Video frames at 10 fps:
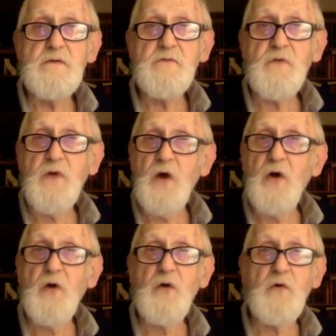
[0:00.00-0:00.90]
for
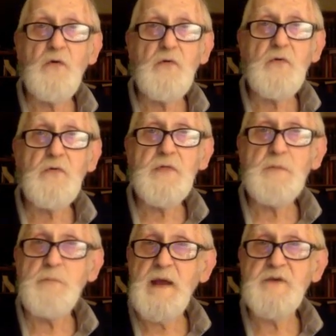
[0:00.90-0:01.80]
all the
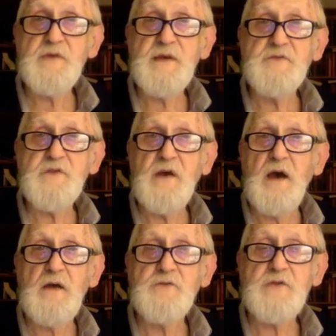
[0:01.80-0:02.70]
blessings
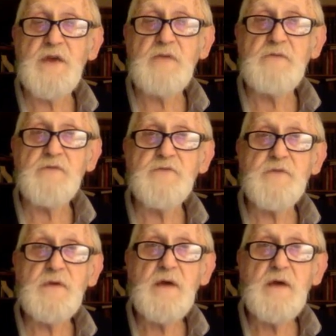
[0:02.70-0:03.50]
God's given us,